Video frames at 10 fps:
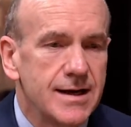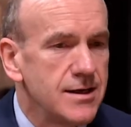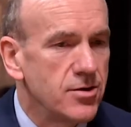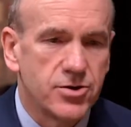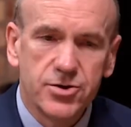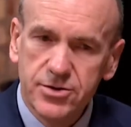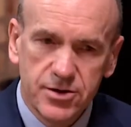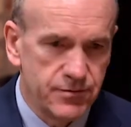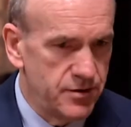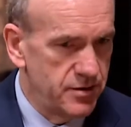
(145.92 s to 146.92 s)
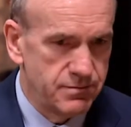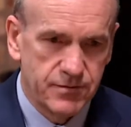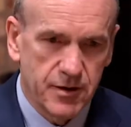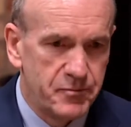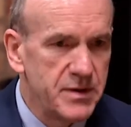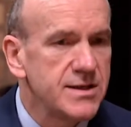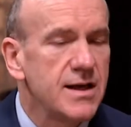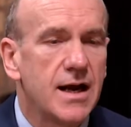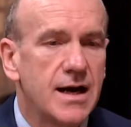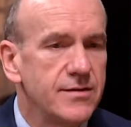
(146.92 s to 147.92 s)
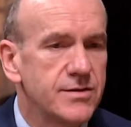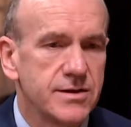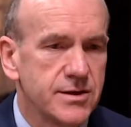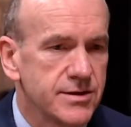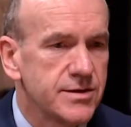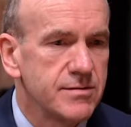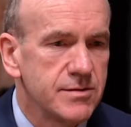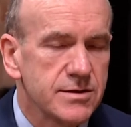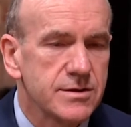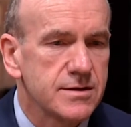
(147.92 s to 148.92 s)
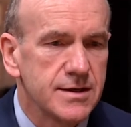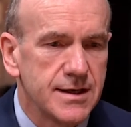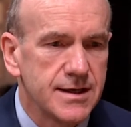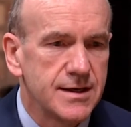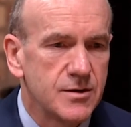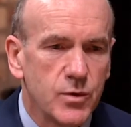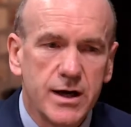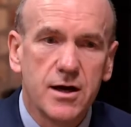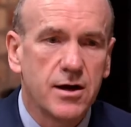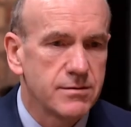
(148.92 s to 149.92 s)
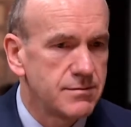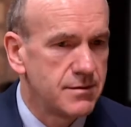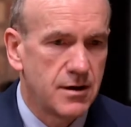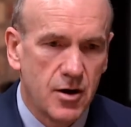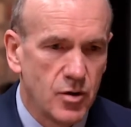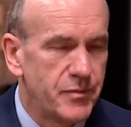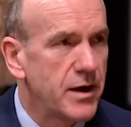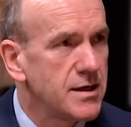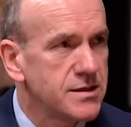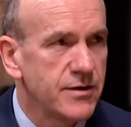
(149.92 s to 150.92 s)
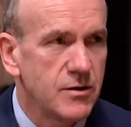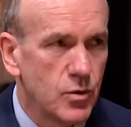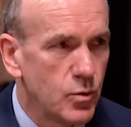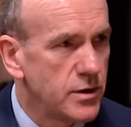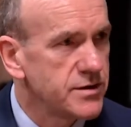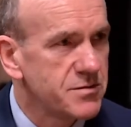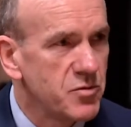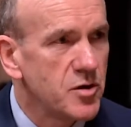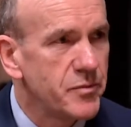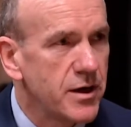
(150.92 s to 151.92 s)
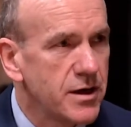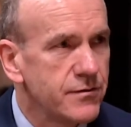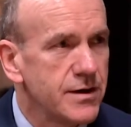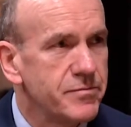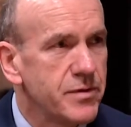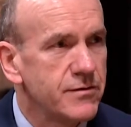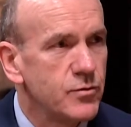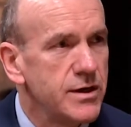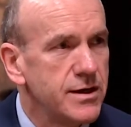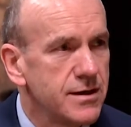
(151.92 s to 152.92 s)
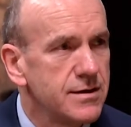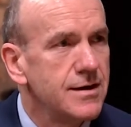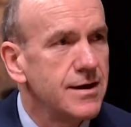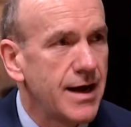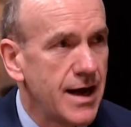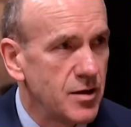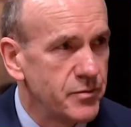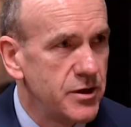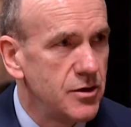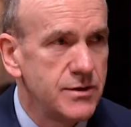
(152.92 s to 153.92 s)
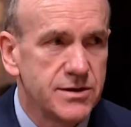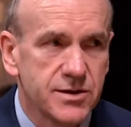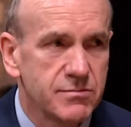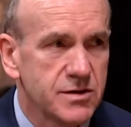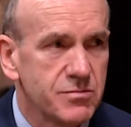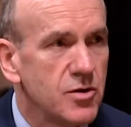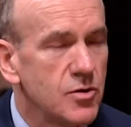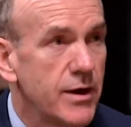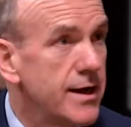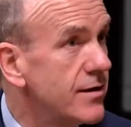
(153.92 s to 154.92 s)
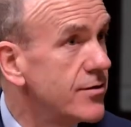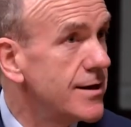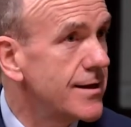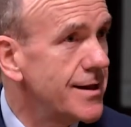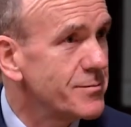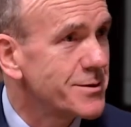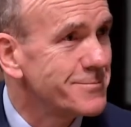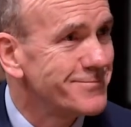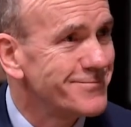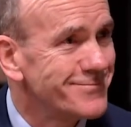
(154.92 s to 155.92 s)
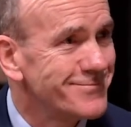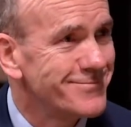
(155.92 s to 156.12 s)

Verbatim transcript: look, you, you've, you've got busy lives as customers. Uh, we're not the whole part of it. We're one small part of it. But if we can help you in some small way, every little helps. Right. I